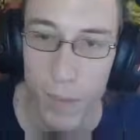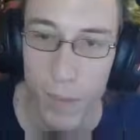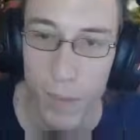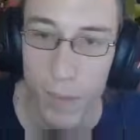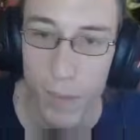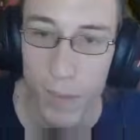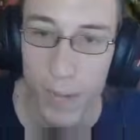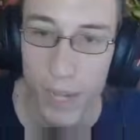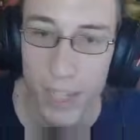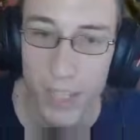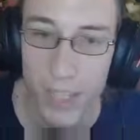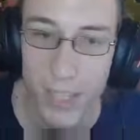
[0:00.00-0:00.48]
How
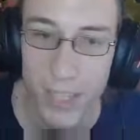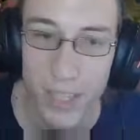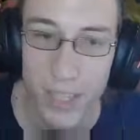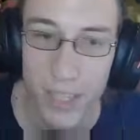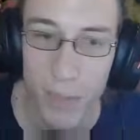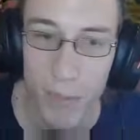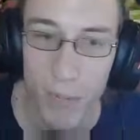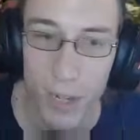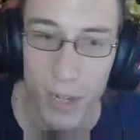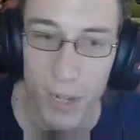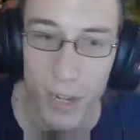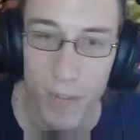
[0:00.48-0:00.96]
many medics do you
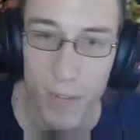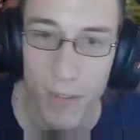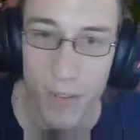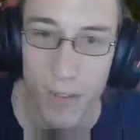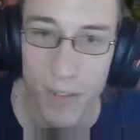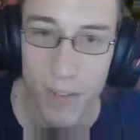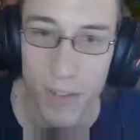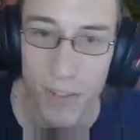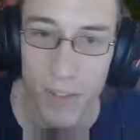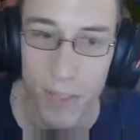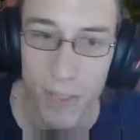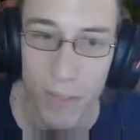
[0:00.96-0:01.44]
think we have
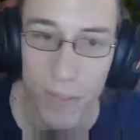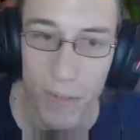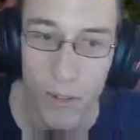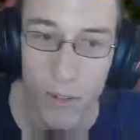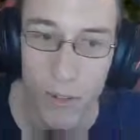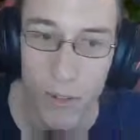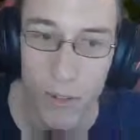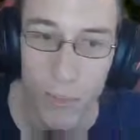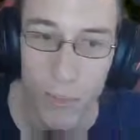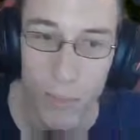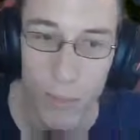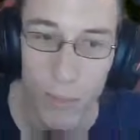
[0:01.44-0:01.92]
on this team
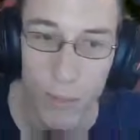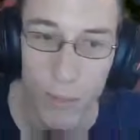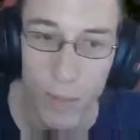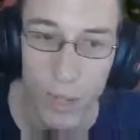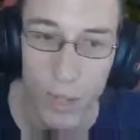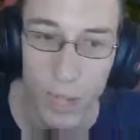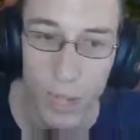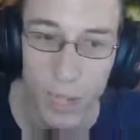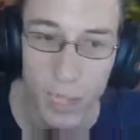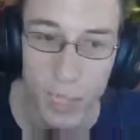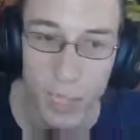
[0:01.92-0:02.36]
versus people that